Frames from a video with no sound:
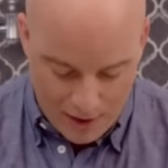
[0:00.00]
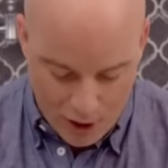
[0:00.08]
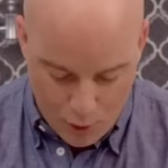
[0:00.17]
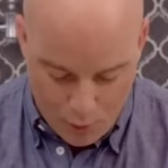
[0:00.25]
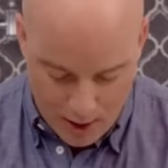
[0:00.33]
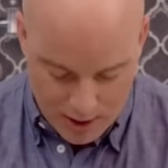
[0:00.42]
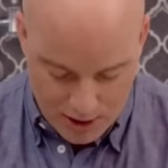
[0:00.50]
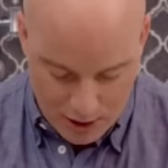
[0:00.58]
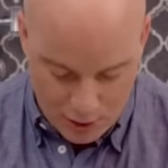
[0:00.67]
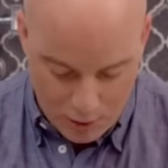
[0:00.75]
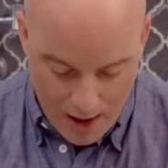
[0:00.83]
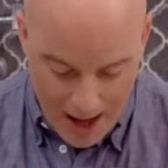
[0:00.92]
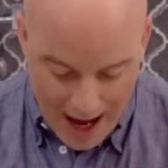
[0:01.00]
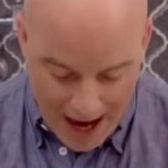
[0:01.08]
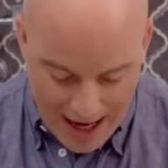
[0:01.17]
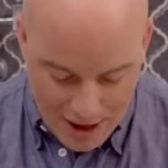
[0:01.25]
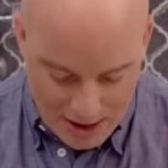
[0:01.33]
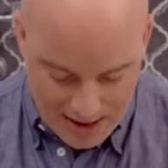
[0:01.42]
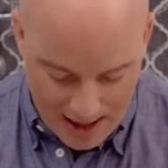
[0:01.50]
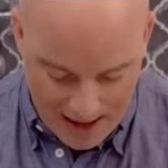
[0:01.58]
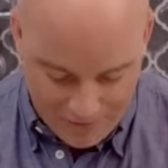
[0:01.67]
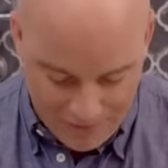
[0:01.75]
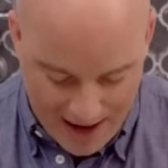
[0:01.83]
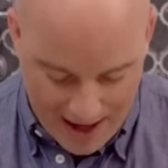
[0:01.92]
that you want to. I just
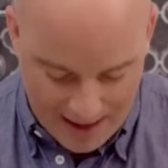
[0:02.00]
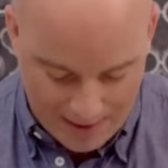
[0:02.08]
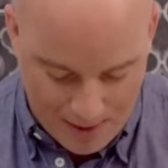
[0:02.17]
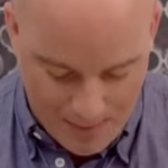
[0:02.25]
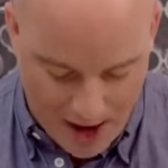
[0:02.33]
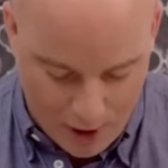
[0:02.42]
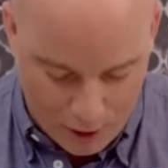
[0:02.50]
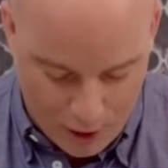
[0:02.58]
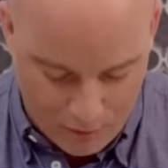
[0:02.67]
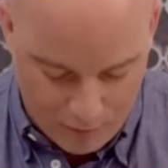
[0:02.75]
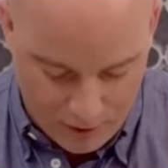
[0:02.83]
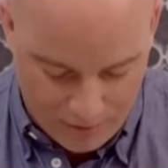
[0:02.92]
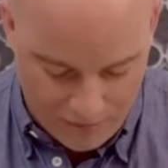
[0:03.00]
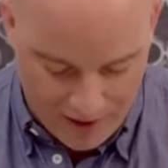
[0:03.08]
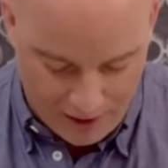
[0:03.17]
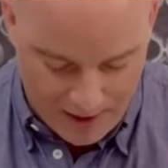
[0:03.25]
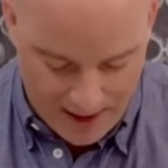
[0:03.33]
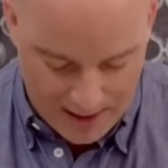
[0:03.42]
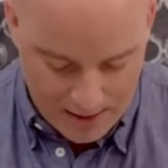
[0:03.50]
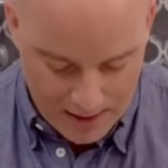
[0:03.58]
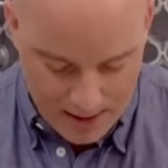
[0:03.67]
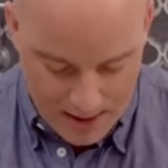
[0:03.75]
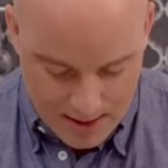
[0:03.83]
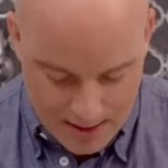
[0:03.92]
like fanning them out over the filling
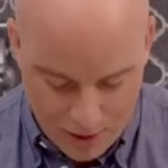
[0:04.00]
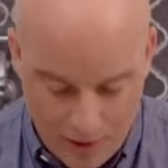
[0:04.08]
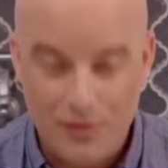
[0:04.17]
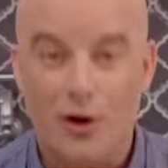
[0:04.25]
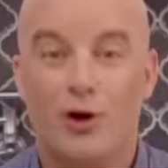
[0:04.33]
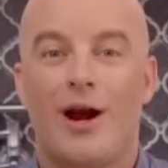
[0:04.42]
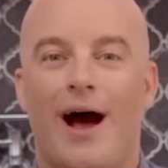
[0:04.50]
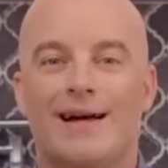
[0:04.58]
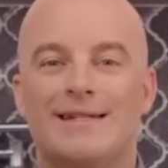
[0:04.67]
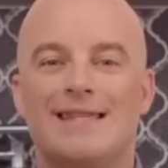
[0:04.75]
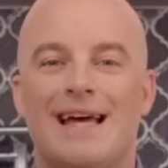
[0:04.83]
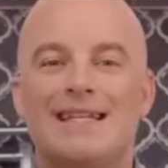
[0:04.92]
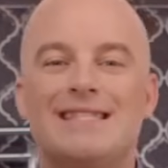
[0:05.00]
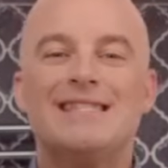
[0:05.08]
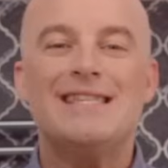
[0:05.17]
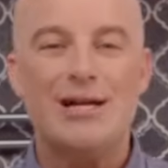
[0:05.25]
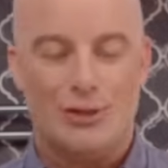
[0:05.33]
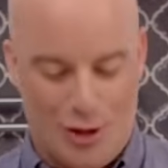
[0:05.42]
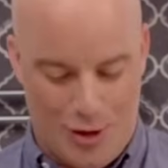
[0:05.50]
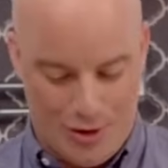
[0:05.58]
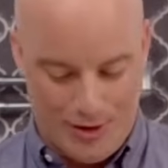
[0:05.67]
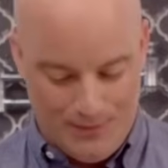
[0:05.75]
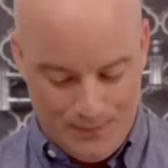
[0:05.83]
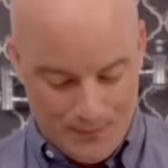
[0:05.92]
so that they're nice and centered.
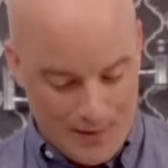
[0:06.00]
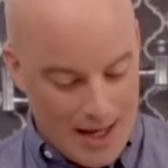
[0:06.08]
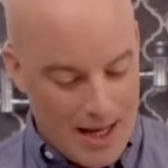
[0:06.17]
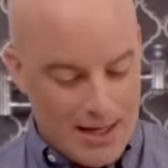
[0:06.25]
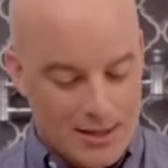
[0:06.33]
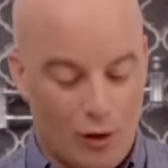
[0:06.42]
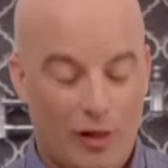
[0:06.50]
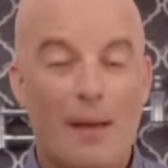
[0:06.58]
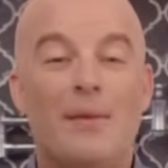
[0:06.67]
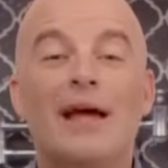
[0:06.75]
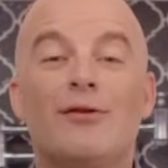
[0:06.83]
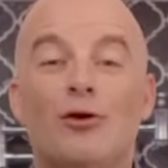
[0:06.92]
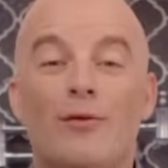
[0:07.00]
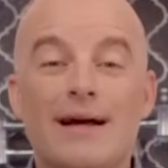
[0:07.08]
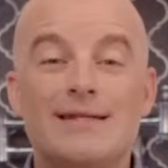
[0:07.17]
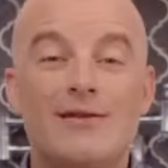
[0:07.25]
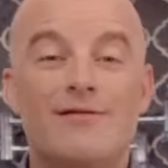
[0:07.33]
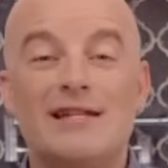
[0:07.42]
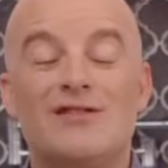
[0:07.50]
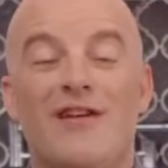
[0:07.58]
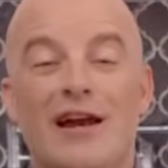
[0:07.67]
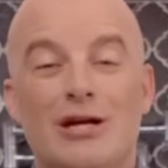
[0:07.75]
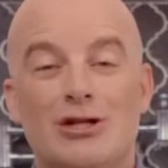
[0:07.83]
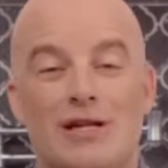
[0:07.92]
So let me get the rest of these
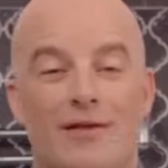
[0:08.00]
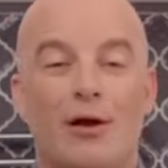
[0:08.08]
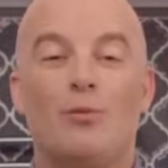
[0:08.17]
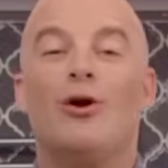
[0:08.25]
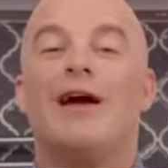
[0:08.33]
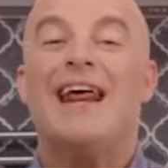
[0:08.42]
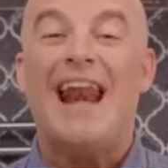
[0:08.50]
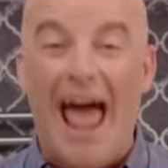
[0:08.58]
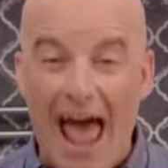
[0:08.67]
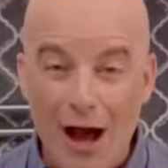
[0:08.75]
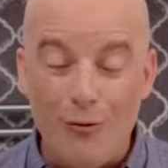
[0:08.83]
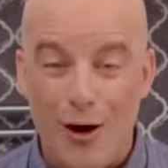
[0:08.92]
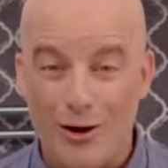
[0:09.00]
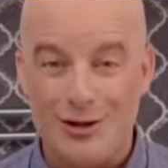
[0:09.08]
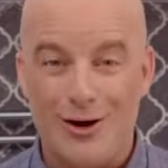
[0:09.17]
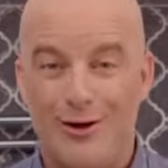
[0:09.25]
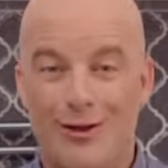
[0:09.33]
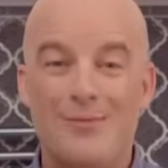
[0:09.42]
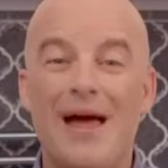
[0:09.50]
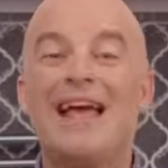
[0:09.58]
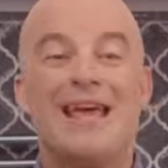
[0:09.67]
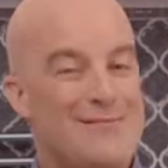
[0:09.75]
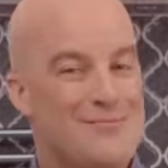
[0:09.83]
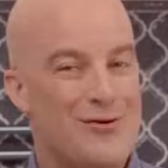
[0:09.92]
finished and then we'll get an egg wash on them and
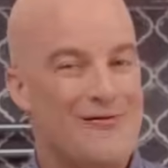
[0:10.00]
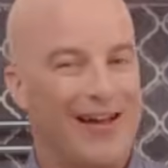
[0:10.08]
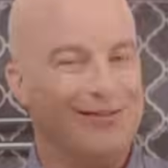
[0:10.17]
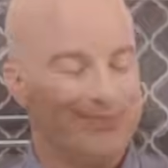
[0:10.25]
keep moving.